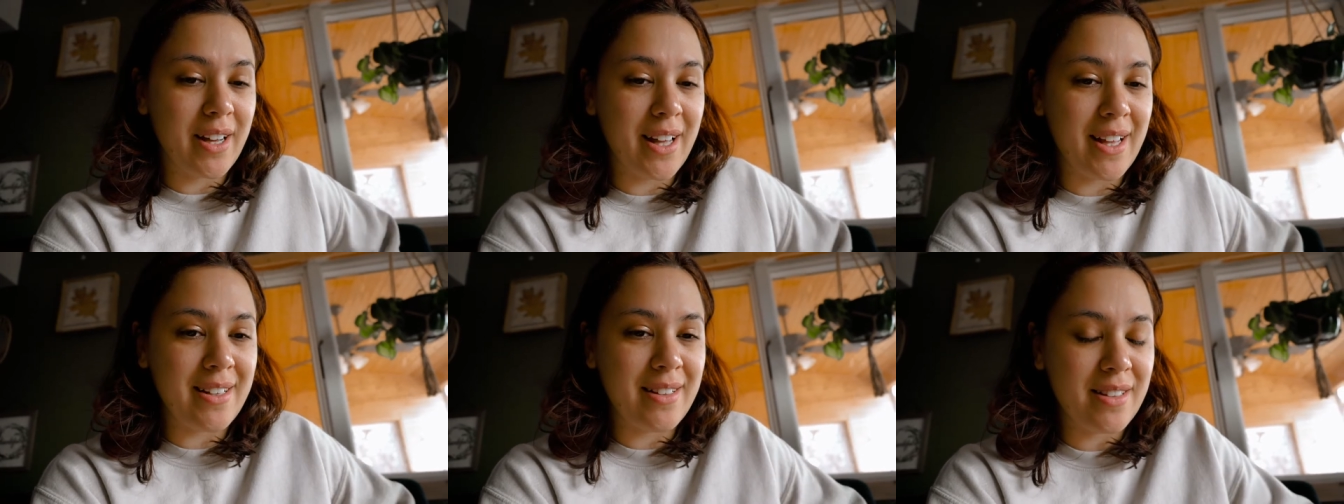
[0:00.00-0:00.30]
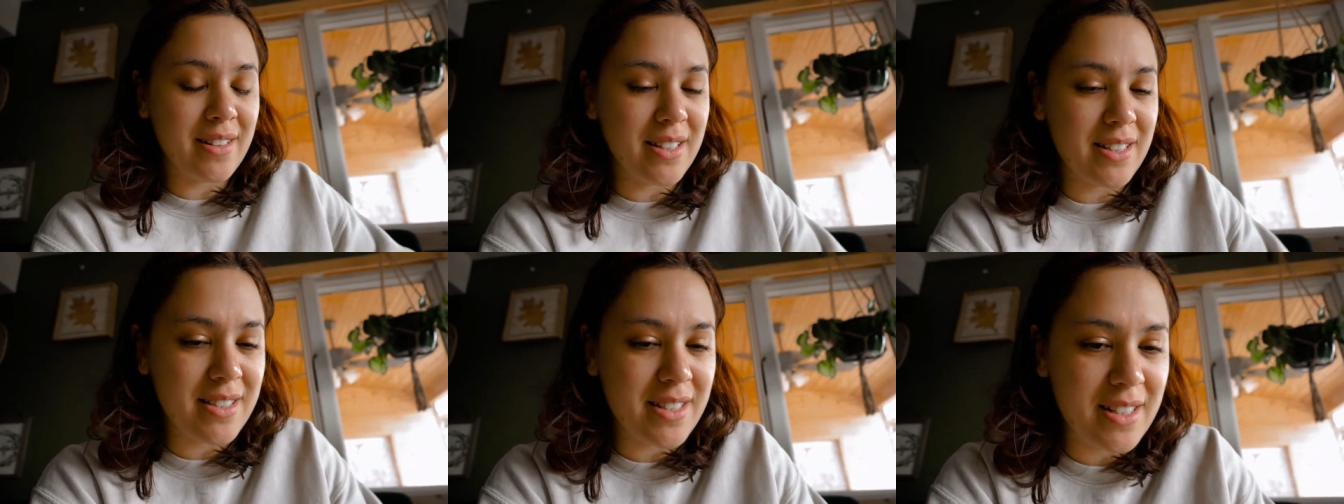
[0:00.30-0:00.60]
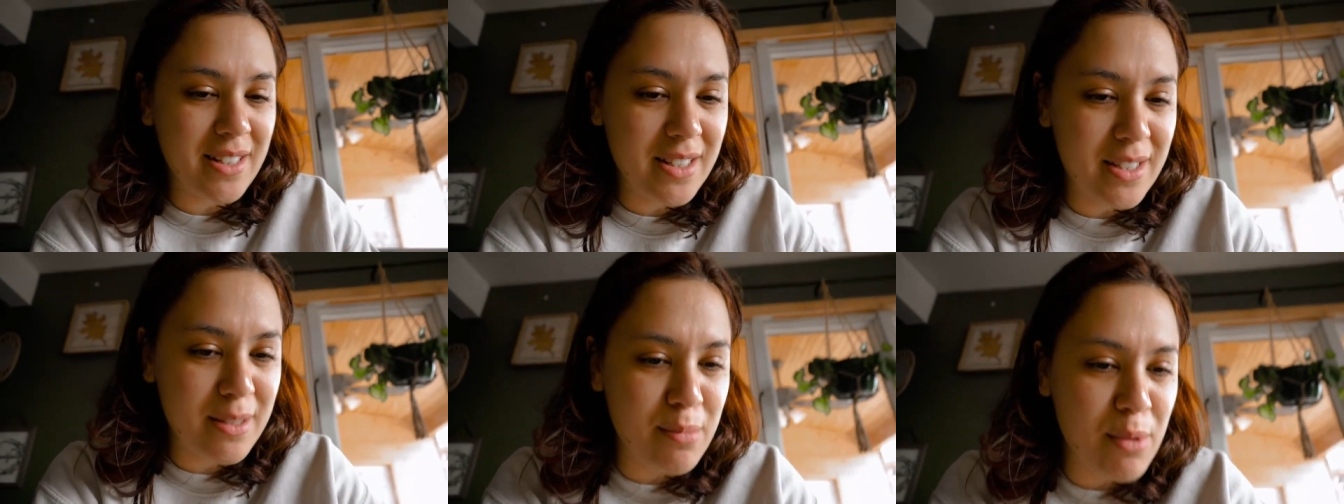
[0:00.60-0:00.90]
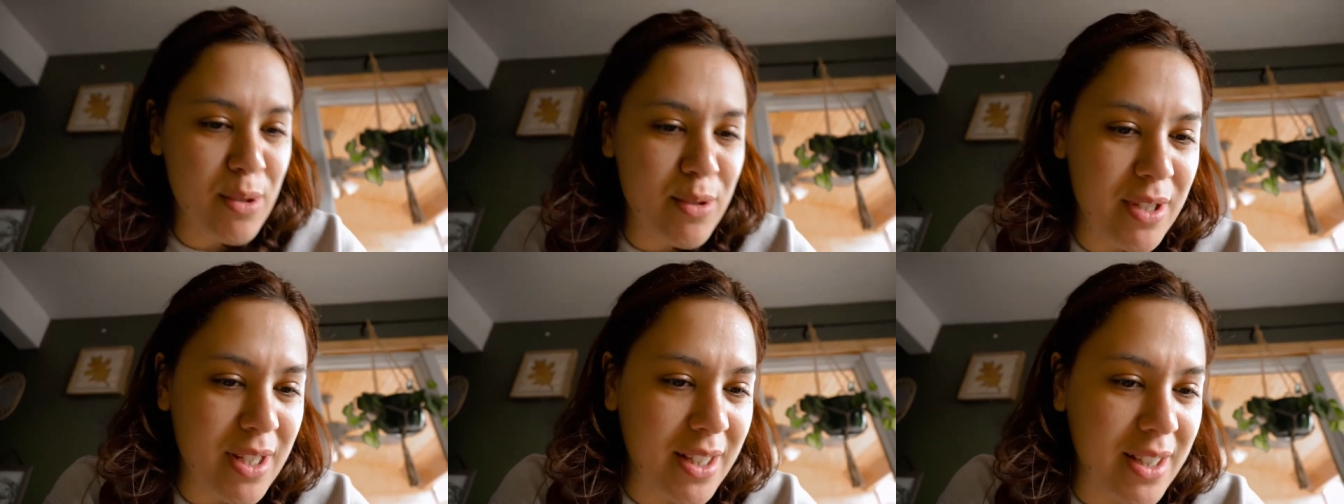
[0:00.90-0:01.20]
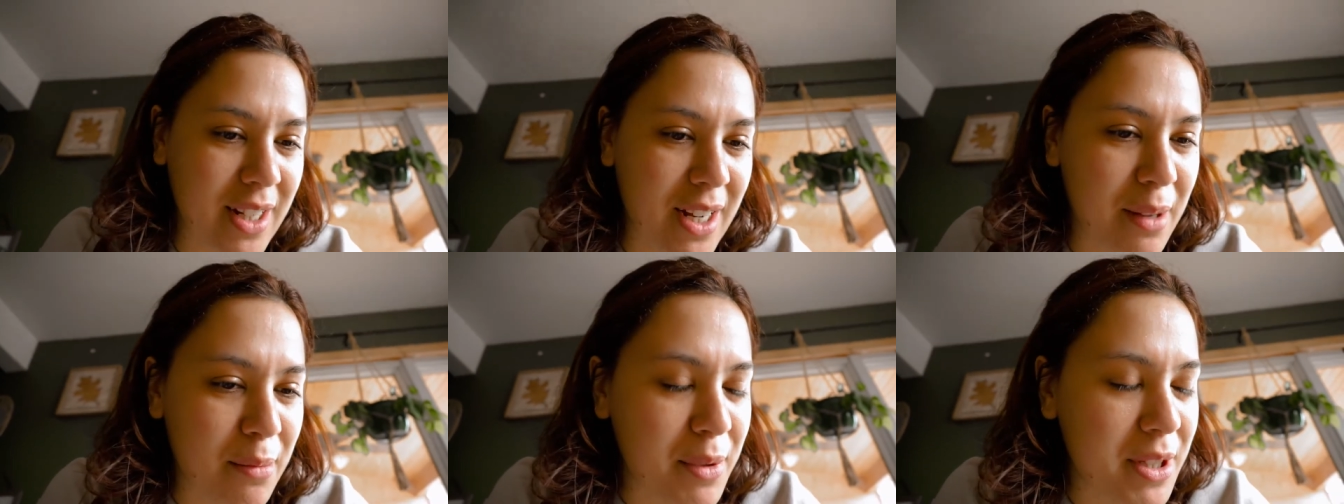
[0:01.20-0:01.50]
And listen to this music
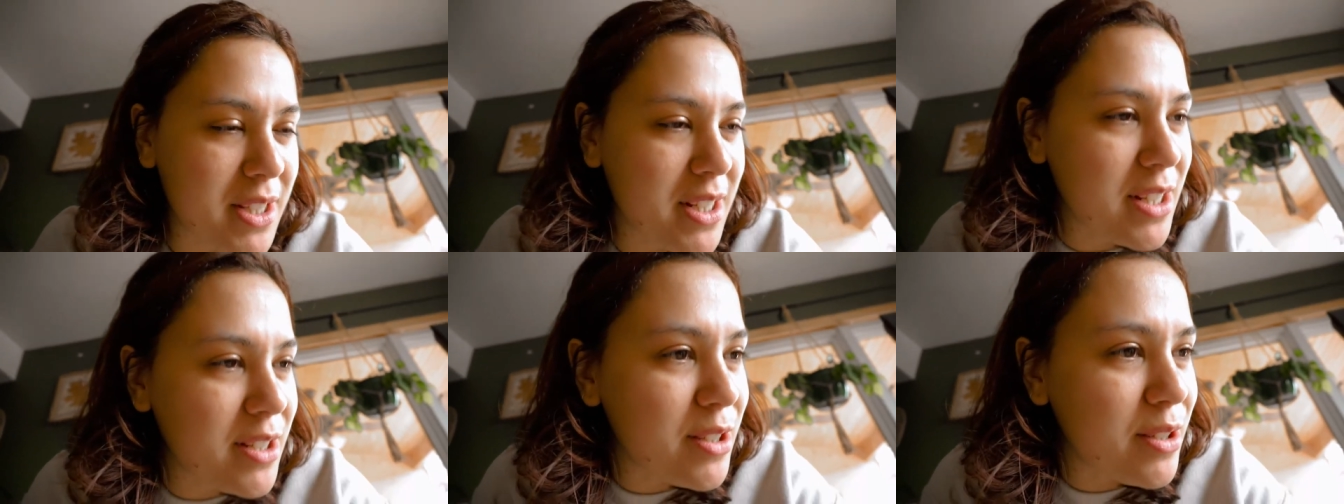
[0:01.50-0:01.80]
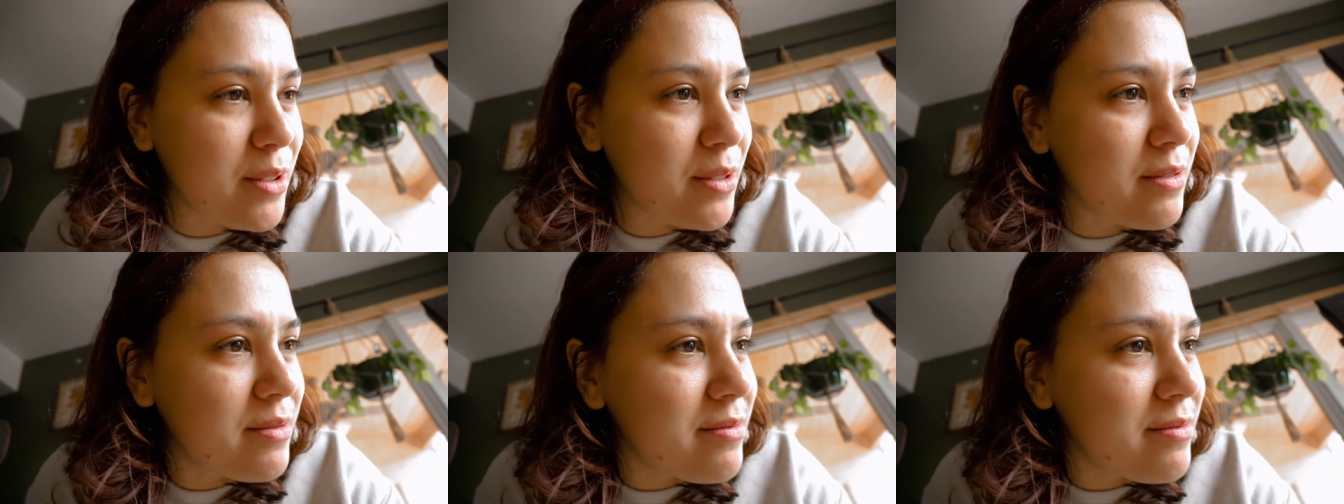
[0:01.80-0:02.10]
that I'm listening to.